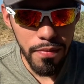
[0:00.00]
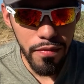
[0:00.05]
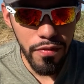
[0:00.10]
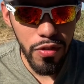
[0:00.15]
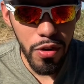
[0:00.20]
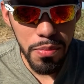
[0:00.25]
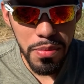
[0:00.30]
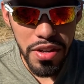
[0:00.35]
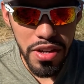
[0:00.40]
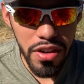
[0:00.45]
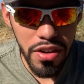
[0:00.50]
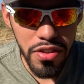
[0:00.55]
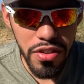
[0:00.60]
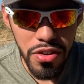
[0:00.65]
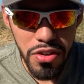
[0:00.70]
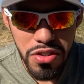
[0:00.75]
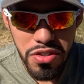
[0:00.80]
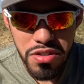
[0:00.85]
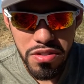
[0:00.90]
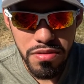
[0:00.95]
from the
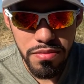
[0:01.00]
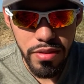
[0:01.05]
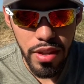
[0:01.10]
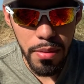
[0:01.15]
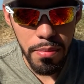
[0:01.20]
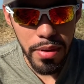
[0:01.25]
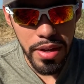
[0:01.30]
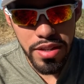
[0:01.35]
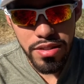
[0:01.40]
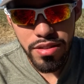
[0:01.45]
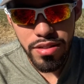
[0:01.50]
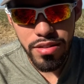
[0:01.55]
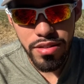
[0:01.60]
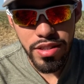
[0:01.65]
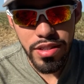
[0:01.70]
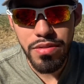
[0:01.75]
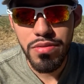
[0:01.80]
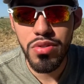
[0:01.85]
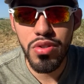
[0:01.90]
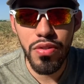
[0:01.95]
others and
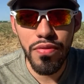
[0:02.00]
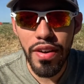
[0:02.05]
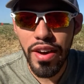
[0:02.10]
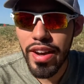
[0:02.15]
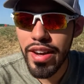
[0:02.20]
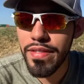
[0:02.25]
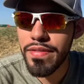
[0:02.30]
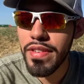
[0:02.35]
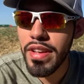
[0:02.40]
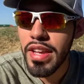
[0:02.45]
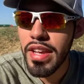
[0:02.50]
basically survive.